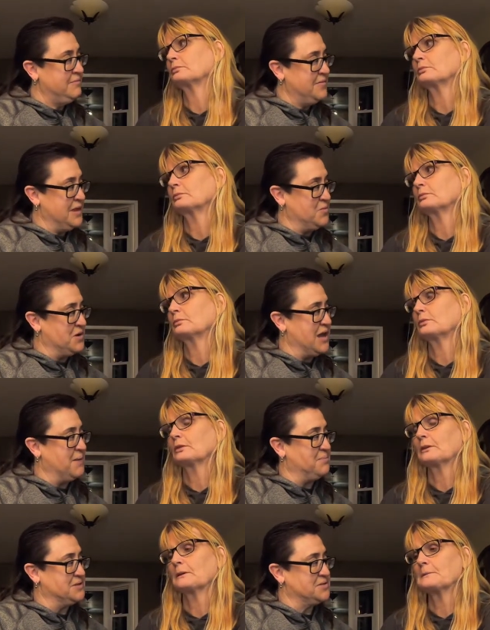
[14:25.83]
Speaker 1: Then what
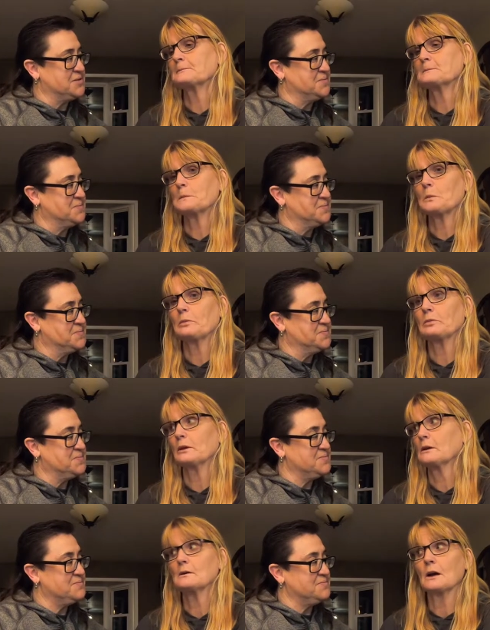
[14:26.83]
happens?
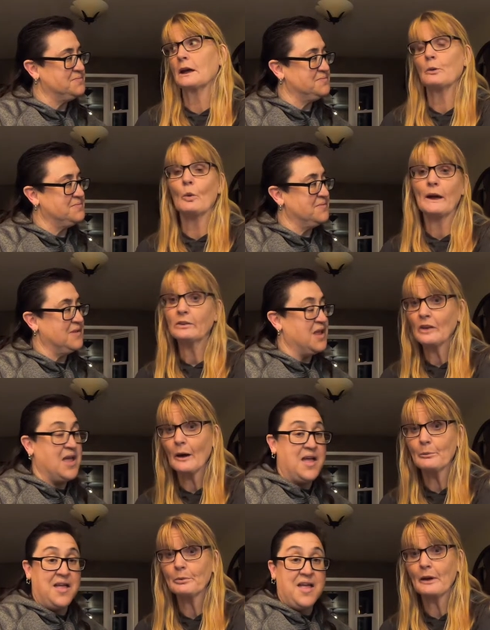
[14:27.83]
He wakes
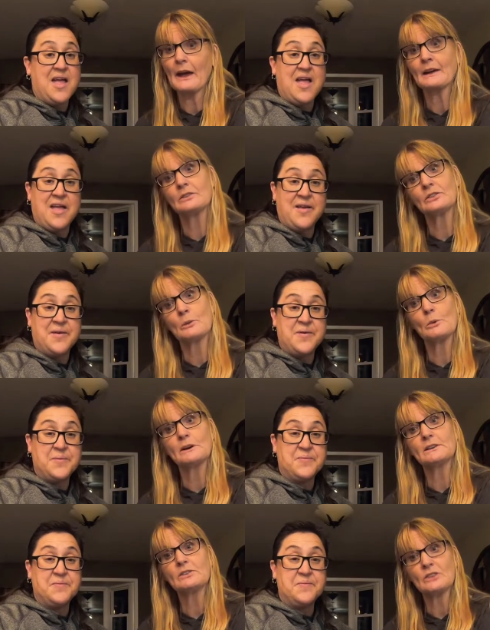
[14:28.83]
up and someone
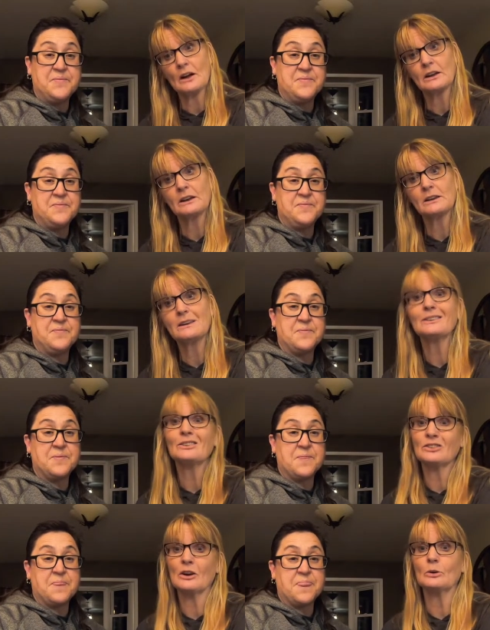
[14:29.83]
is sucking his
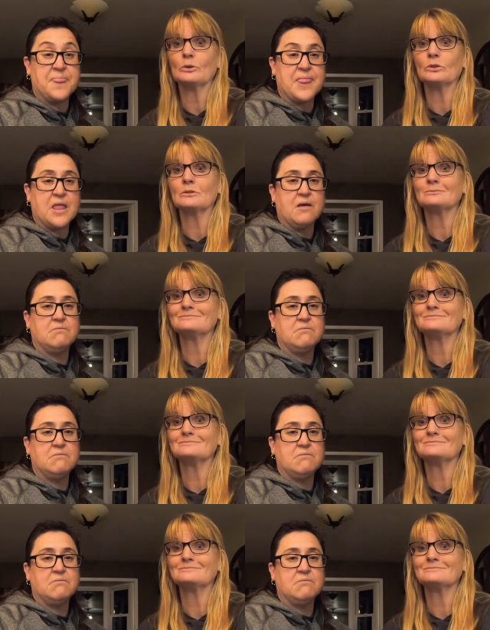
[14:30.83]
toes.